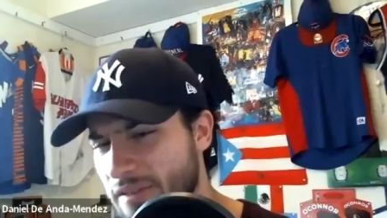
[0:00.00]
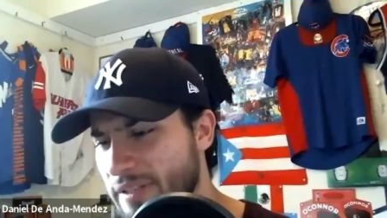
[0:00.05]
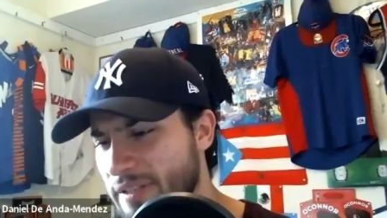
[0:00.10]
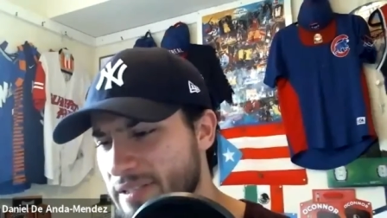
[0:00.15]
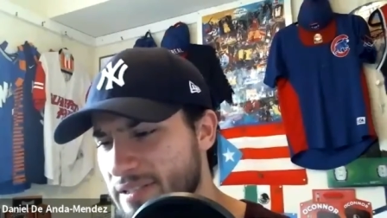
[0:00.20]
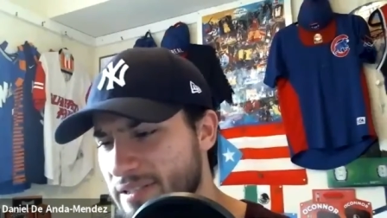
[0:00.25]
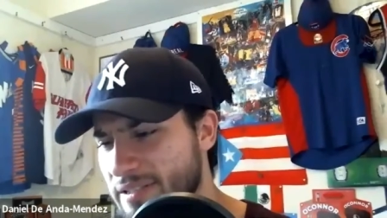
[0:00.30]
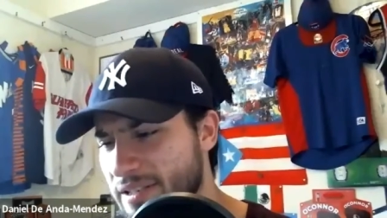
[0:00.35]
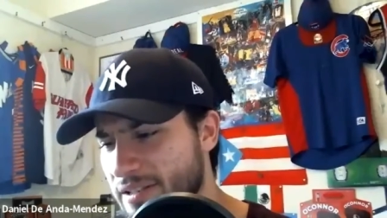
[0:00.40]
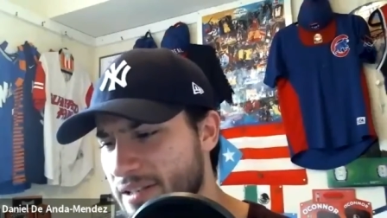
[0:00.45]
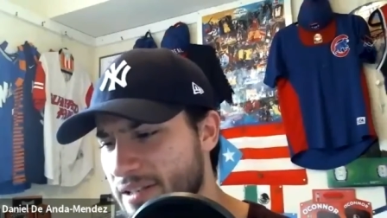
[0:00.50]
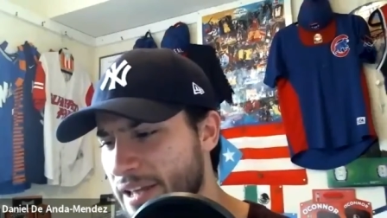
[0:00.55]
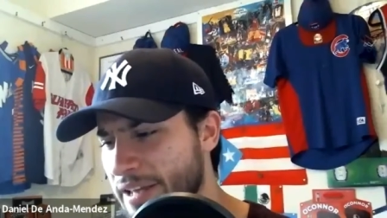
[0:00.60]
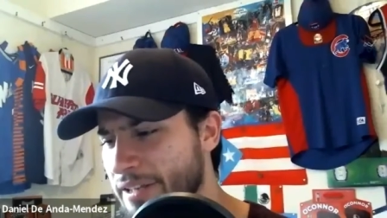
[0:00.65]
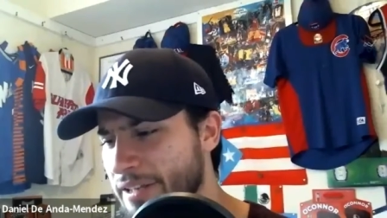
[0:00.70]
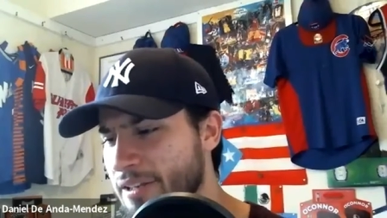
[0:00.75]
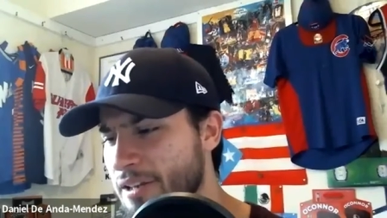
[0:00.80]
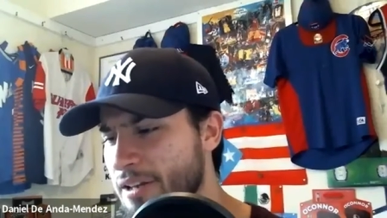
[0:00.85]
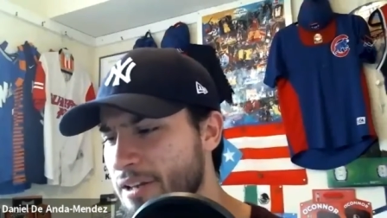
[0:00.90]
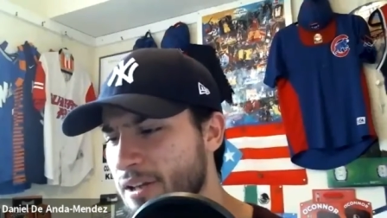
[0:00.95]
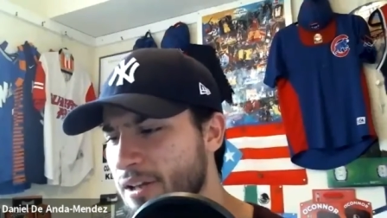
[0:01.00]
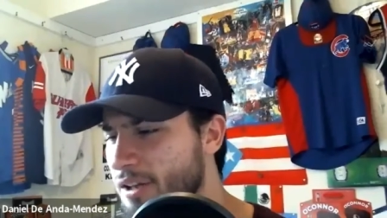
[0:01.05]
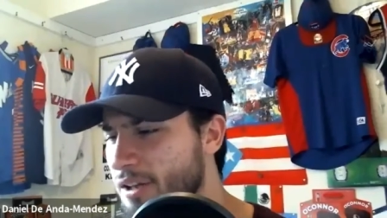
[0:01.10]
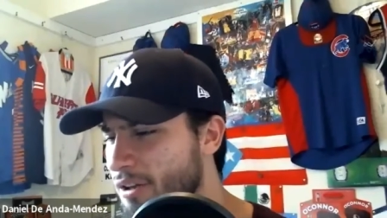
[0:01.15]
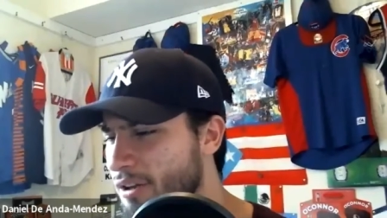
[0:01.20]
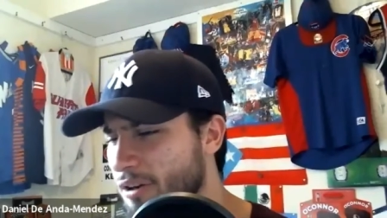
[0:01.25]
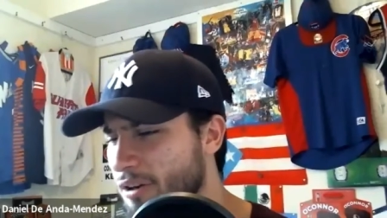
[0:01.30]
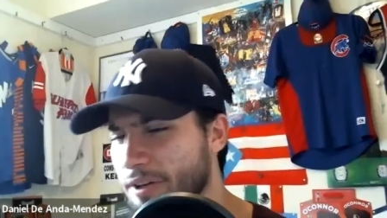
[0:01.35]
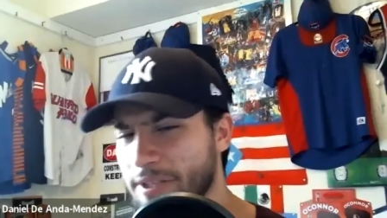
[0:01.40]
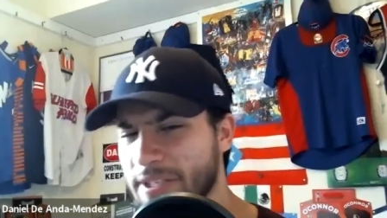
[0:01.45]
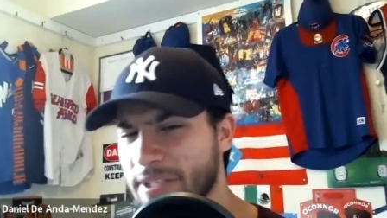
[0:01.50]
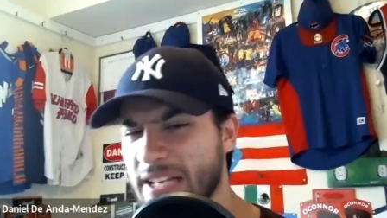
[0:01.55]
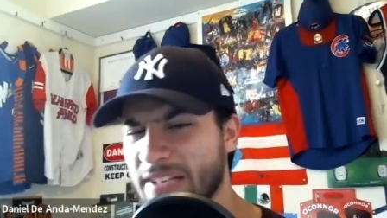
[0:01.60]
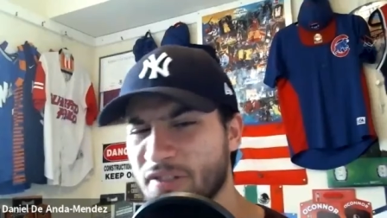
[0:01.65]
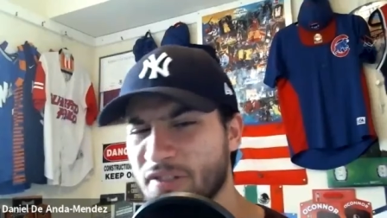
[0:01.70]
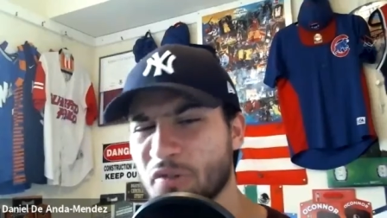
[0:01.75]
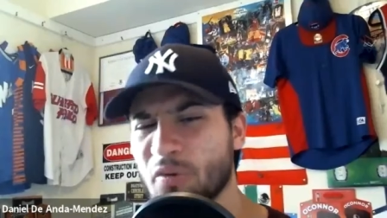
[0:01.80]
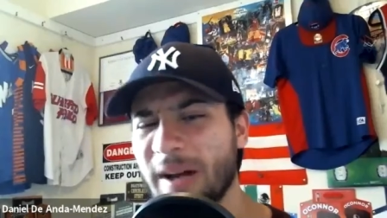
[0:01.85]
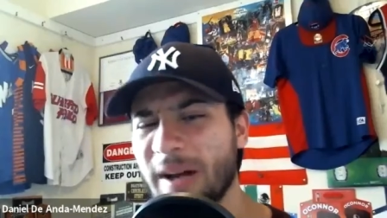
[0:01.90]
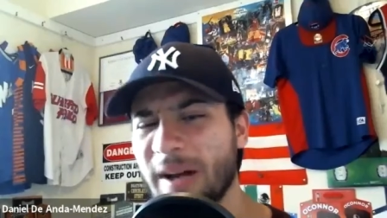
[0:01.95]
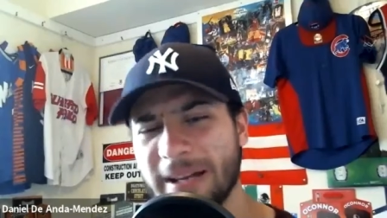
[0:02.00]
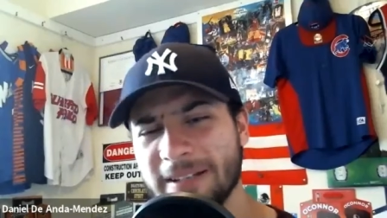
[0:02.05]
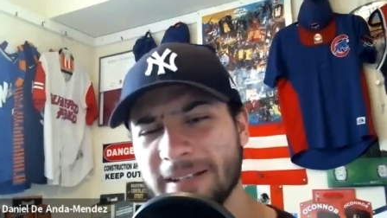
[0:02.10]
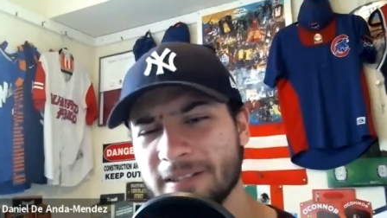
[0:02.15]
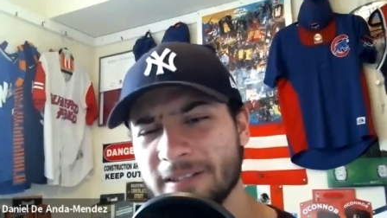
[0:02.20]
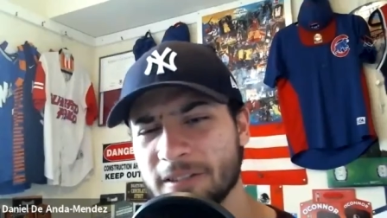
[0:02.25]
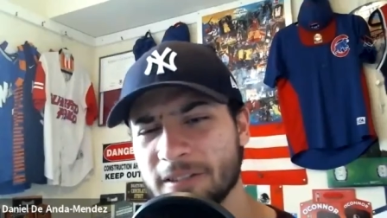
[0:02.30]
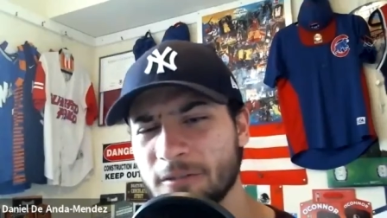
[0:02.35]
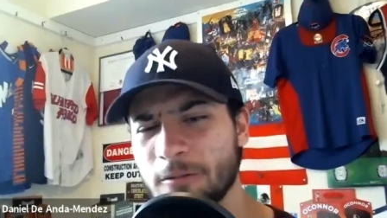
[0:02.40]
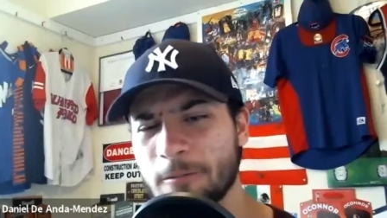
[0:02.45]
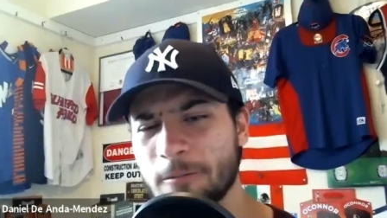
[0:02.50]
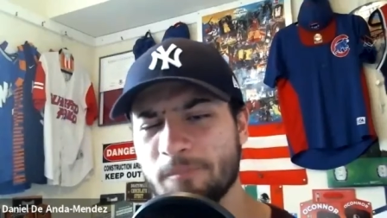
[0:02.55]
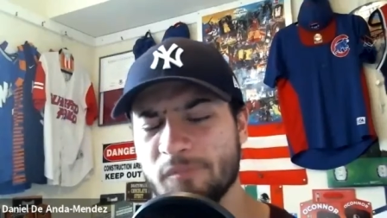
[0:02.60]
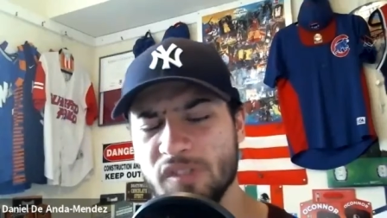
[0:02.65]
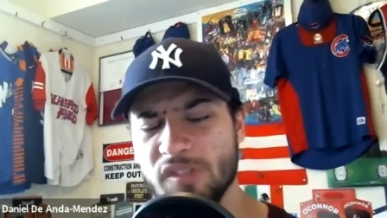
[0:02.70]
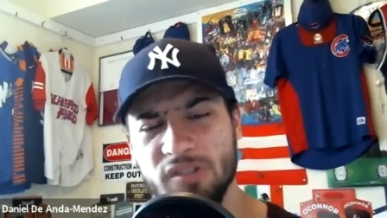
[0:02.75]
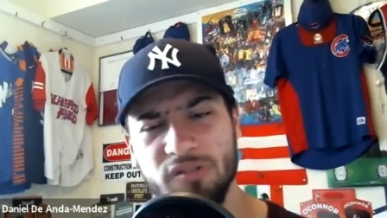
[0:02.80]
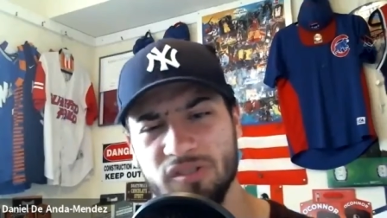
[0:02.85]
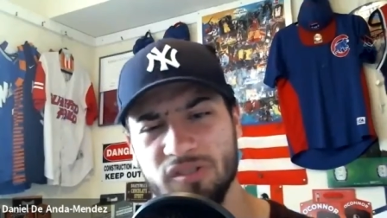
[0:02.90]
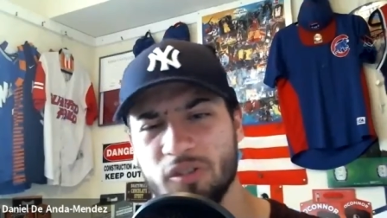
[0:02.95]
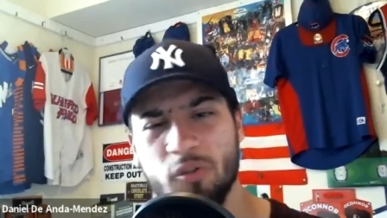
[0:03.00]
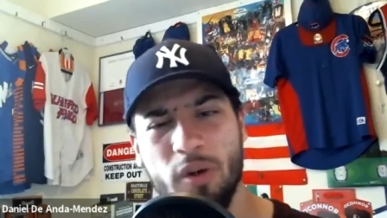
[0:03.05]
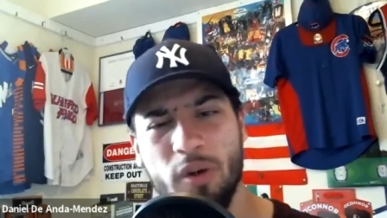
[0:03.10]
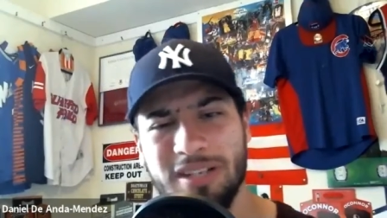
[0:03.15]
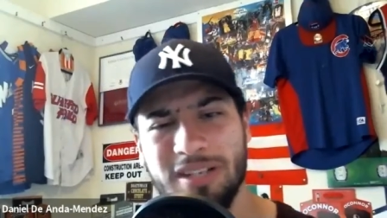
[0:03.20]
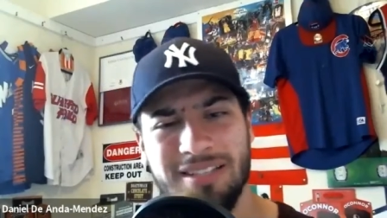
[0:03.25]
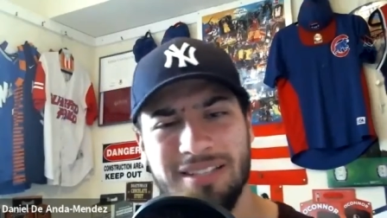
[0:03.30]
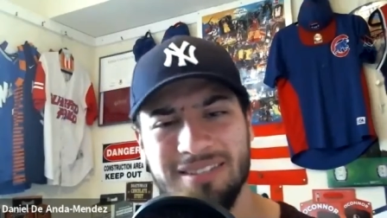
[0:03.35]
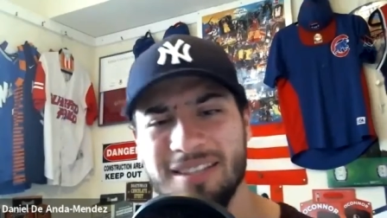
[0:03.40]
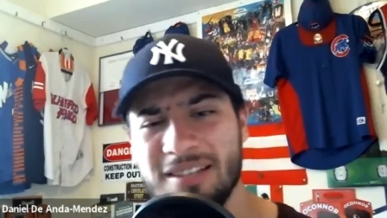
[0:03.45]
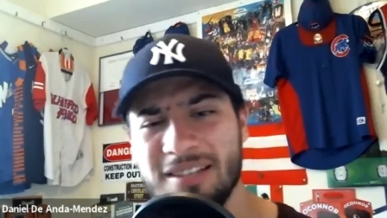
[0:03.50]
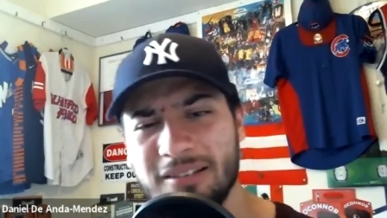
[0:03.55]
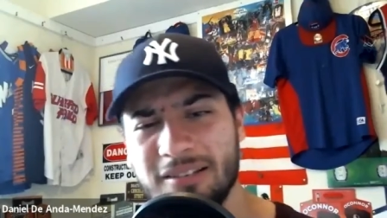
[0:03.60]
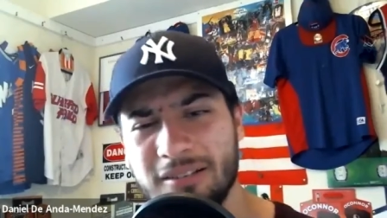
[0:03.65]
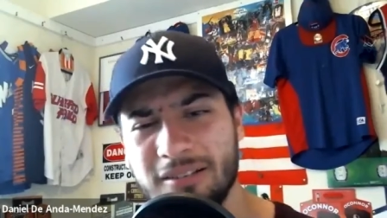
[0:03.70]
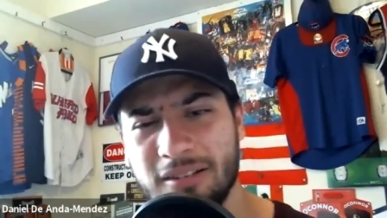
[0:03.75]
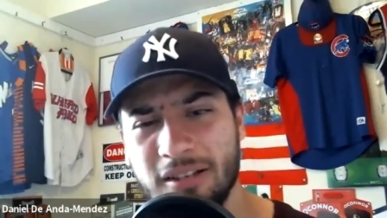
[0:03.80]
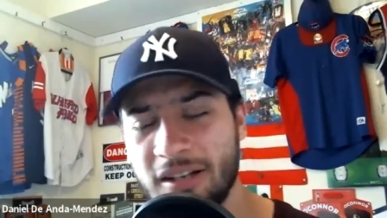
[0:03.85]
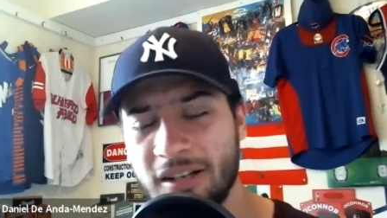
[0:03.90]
It's like, are you not trying to do anything?